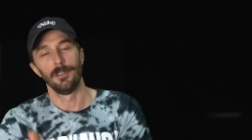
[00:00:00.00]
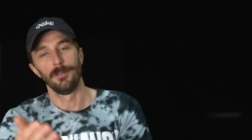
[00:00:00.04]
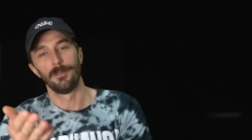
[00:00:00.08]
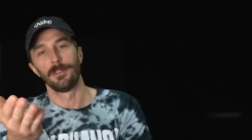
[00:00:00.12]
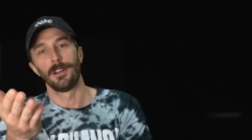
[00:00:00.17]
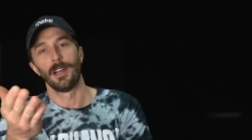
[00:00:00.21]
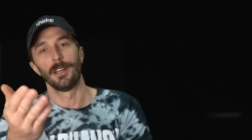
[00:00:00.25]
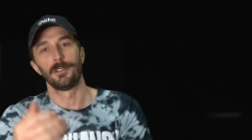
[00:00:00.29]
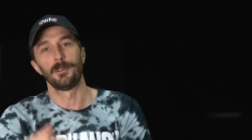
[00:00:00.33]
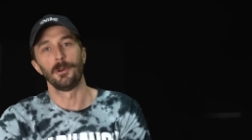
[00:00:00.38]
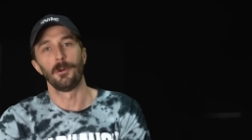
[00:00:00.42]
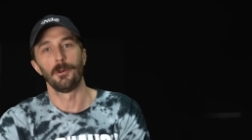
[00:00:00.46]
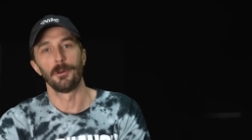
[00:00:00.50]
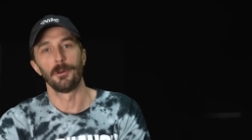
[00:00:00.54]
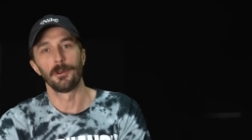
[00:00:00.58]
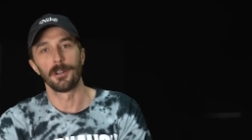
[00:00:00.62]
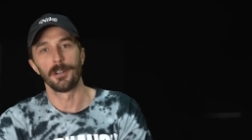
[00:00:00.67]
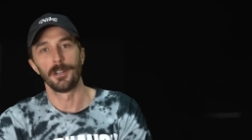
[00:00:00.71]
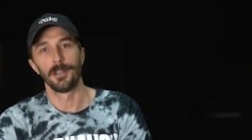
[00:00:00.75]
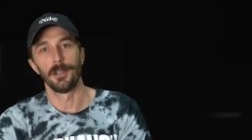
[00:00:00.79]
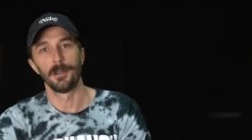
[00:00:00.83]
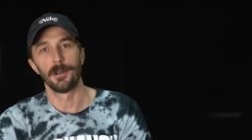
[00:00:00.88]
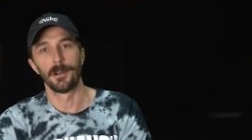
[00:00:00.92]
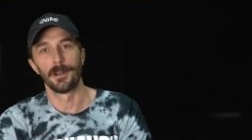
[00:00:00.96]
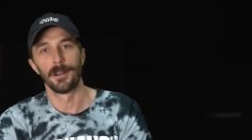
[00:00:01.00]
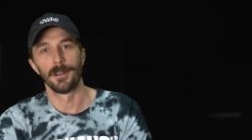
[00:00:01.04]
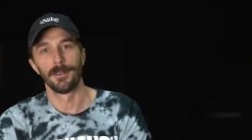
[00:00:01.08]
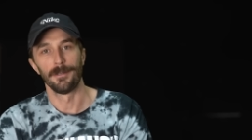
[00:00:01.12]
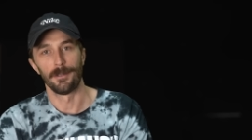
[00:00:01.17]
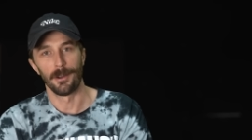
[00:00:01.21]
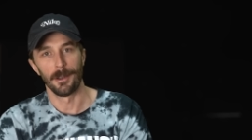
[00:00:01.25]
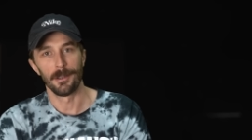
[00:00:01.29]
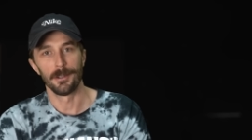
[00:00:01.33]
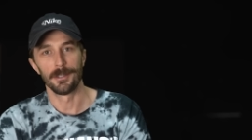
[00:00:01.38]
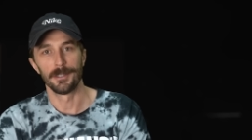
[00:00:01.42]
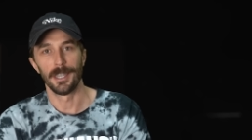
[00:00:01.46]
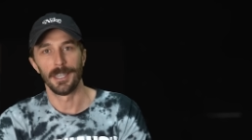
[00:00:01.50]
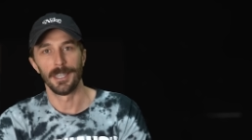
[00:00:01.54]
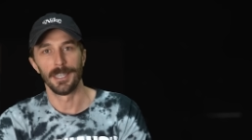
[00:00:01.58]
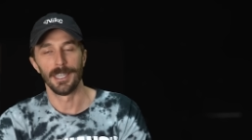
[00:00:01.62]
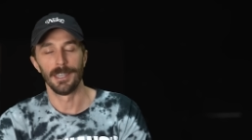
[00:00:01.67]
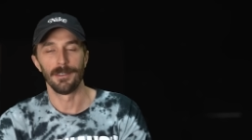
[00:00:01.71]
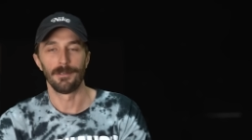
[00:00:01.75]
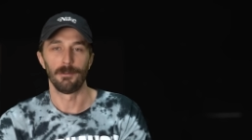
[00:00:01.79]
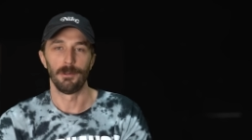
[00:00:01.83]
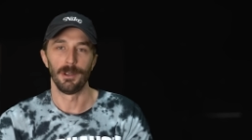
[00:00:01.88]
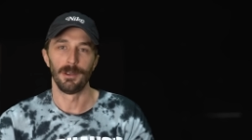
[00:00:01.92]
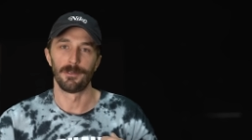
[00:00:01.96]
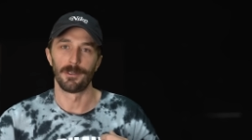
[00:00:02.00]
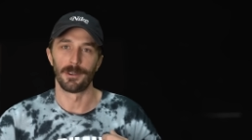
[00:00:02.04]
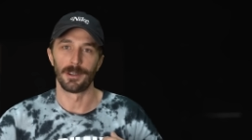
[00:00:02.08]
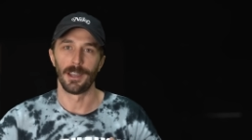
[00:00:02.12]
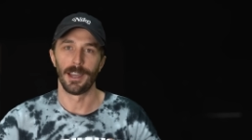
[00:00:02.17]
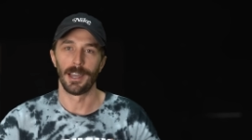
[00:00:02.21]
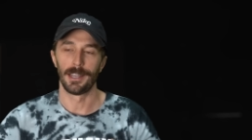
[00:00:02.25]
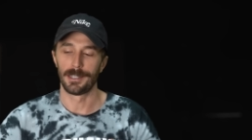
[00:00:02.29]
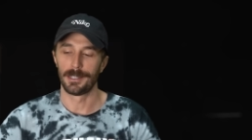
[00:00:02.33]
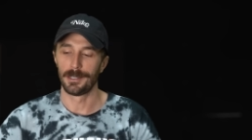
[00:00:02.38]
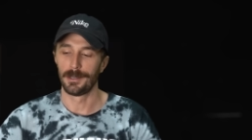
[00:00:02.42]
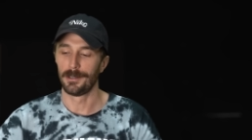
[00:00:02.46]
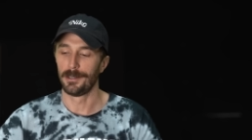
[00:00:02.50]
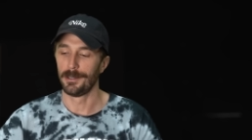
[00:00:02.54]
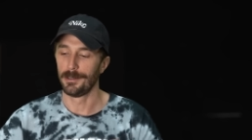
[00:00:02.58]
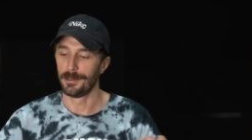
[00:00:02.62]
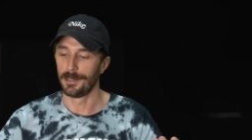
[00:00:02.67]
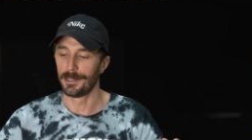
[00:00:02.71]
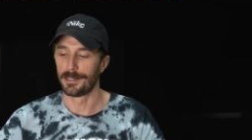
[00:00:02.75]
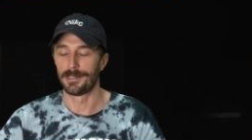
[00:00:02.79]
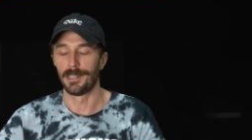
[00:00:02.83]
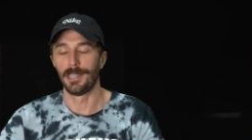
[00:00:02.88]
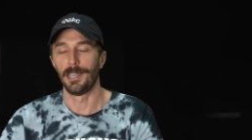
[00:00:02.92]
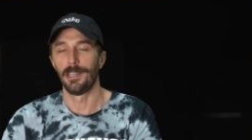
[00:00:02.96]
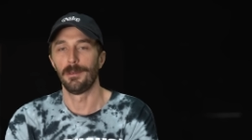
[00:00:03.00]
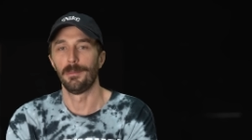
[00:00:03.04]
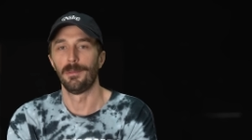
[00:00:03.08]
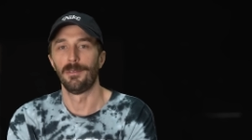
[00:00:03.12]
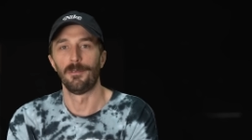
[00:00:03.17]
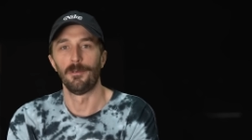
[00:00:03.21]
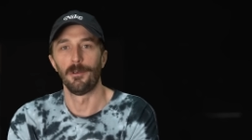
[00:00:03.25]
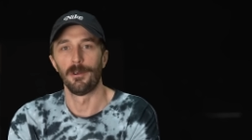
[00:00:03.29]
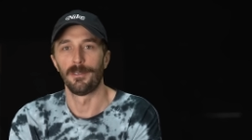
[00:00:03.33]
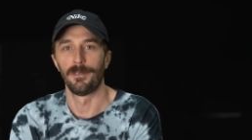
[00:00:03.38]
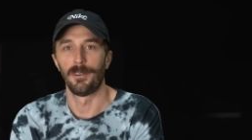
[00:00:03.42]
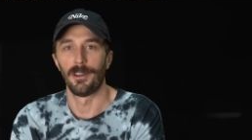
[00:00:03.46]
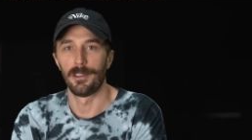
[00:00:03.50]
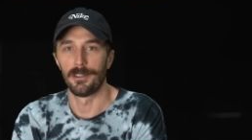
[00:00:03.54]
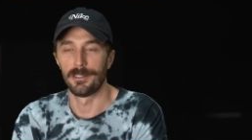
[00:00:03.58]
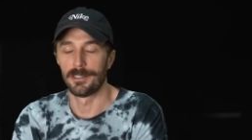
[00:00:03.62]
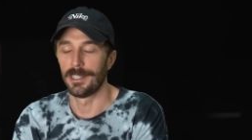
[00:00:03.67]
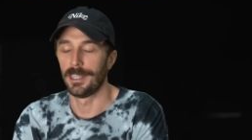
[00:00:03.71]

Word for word: you forgot to order your Father's Day gift. We forgot to do the sale before Father's